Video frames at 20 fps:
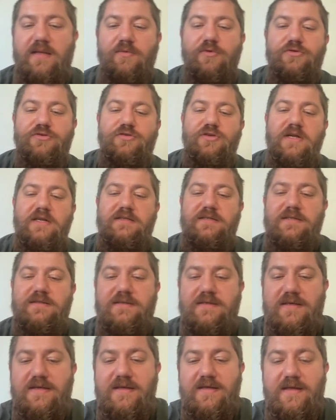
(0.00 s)
I
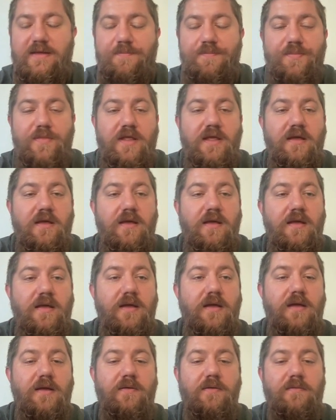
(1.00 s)
demonstrated the
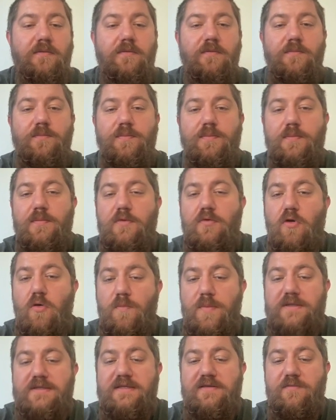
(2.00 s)
uh,
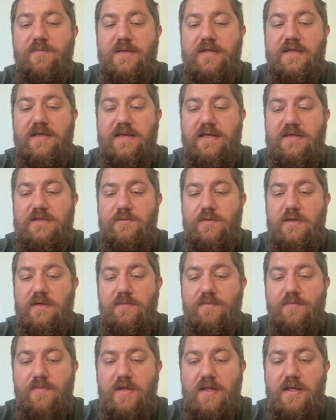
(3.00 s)
competitive bidding as
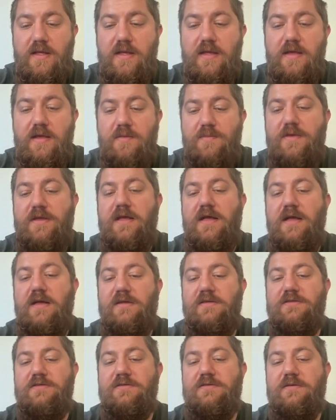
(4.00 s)
well,
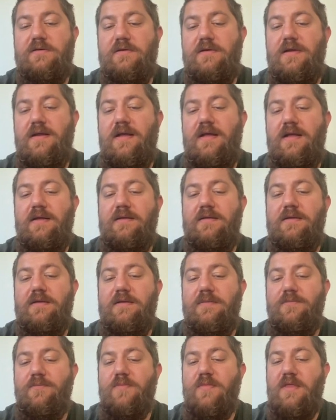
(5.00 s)
because
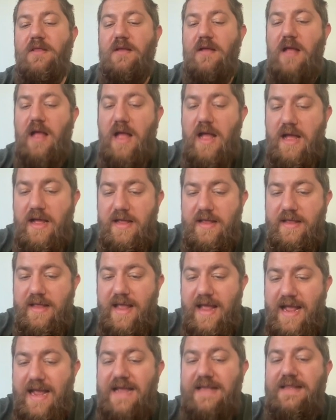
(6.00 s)
I
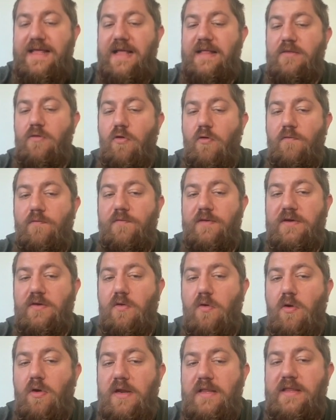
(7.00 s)
had an offer
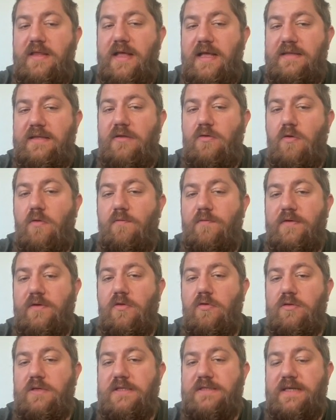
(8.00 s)
already had an offer
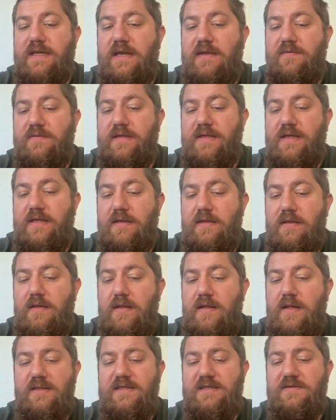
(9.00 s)
on this N F T.
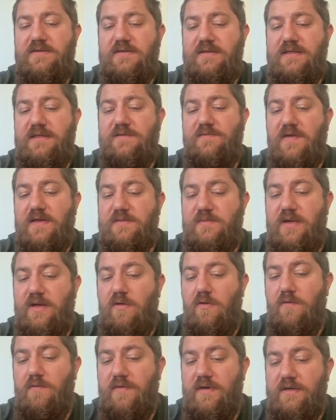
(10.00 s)
This this was my
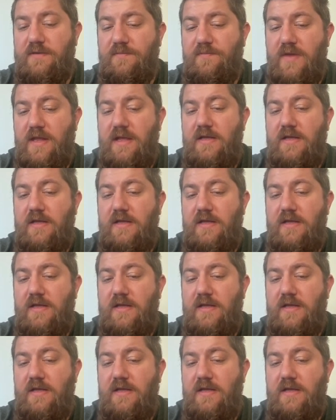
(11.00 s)
offer.